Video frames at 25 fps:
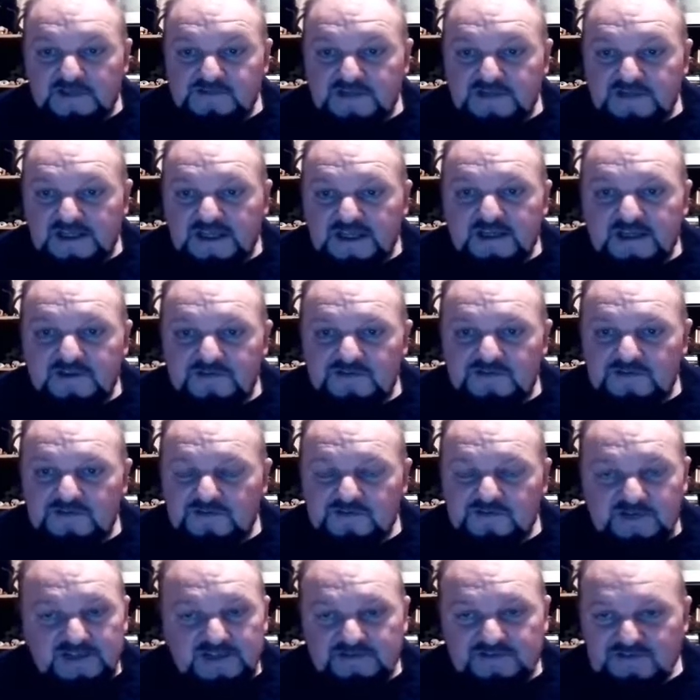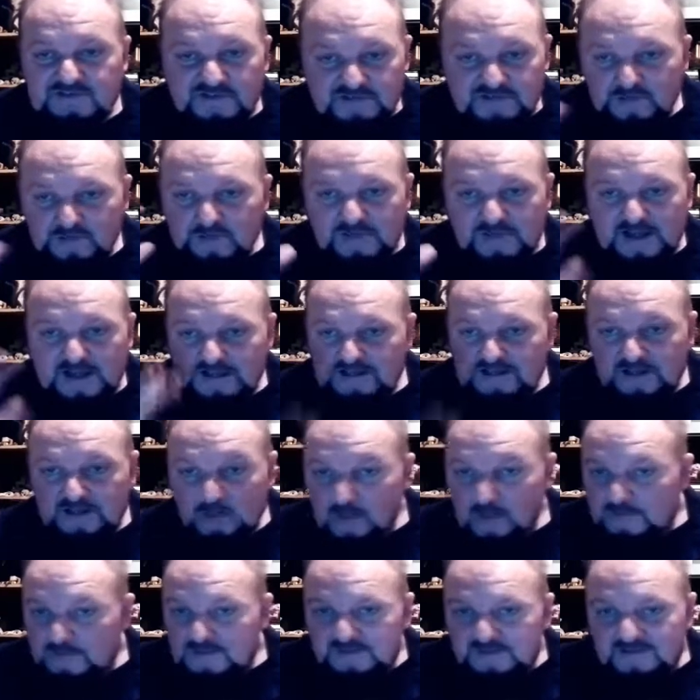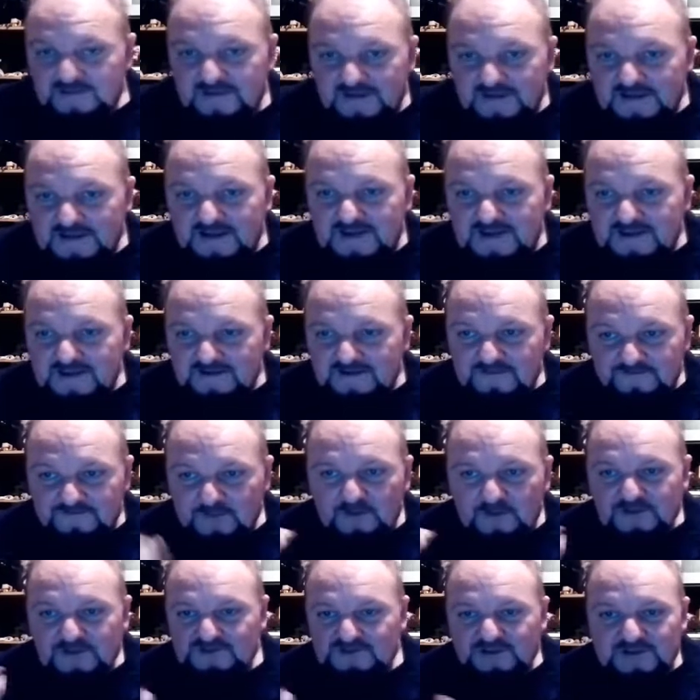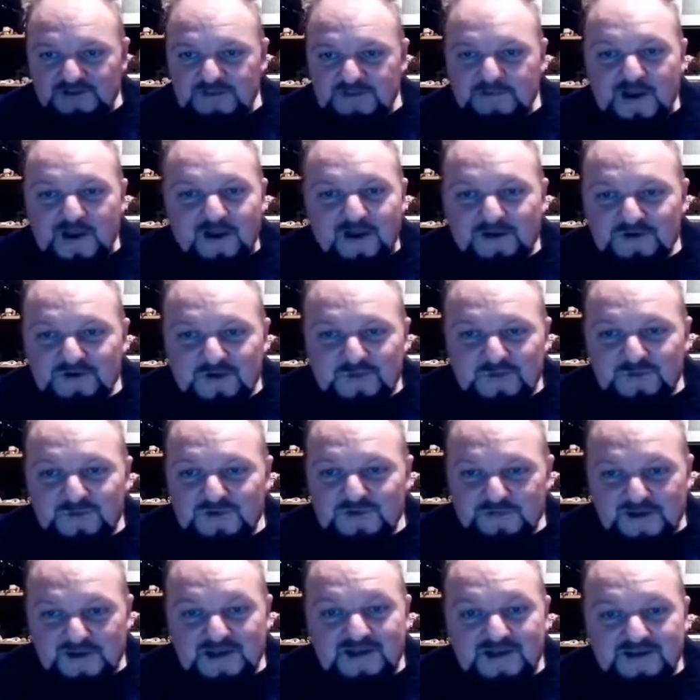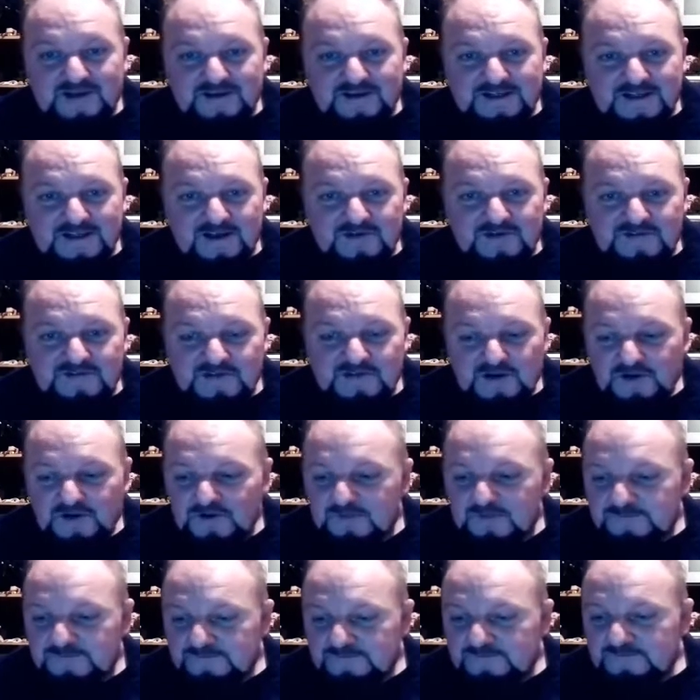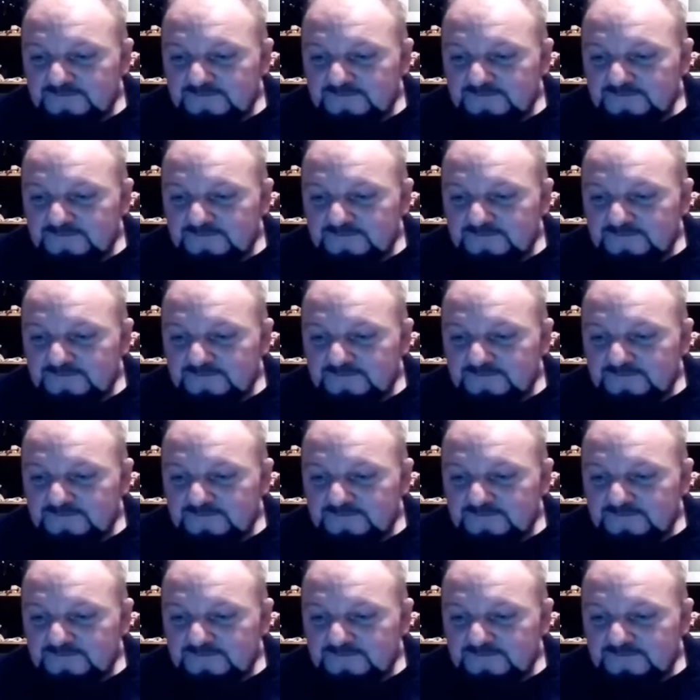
eyes and ears and senses and all that and equipment focused on the paranormal, the better. So